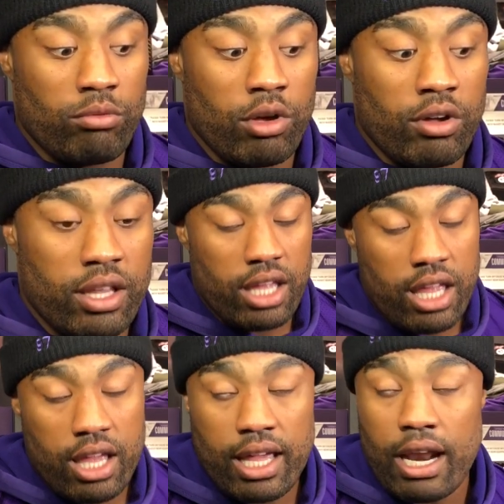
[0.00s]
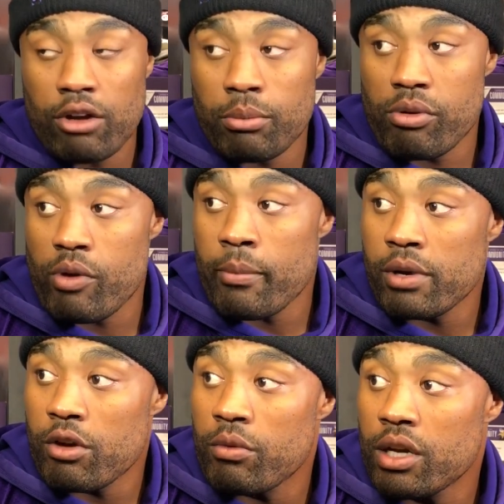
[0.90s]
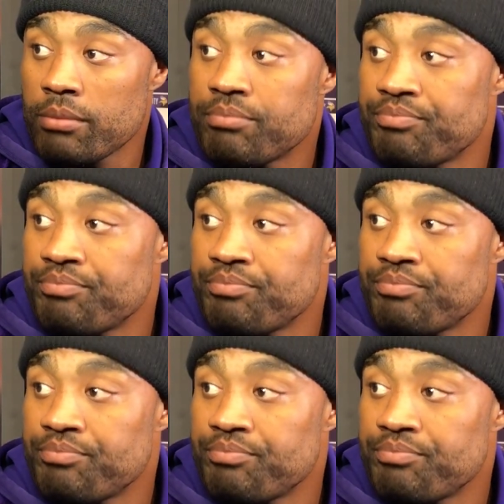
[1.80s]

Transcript: as well he could get out on the perimeter and run